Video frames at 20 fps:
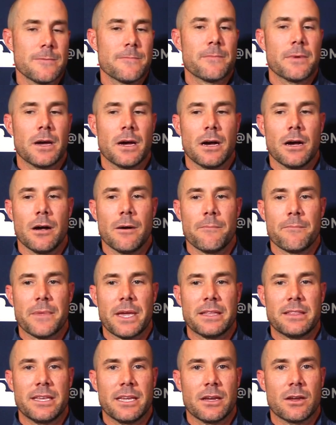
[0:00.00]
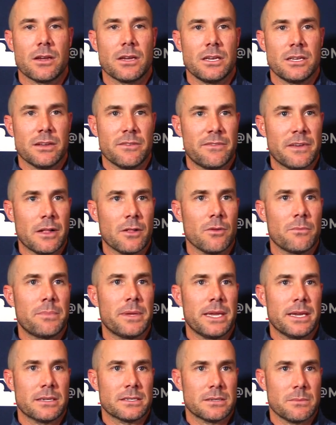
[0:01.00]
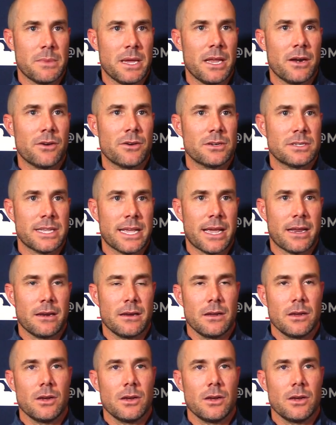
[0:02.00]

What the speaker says: I think developing some hitters that,